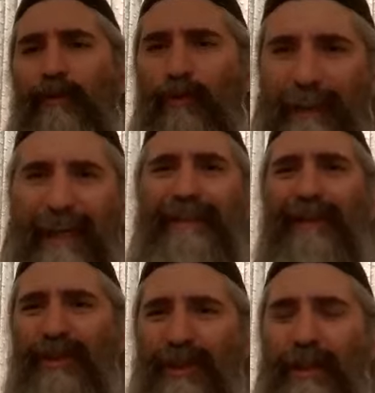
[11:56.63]
to get
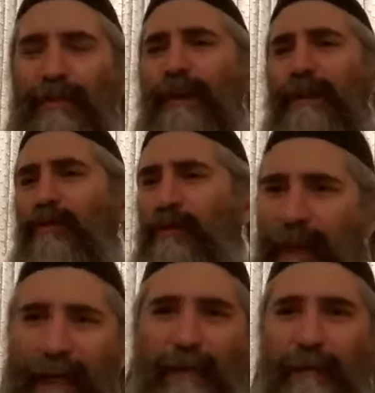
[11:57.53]
the children to
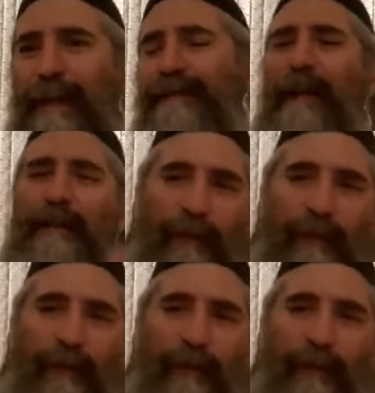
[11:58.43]
take the matzah,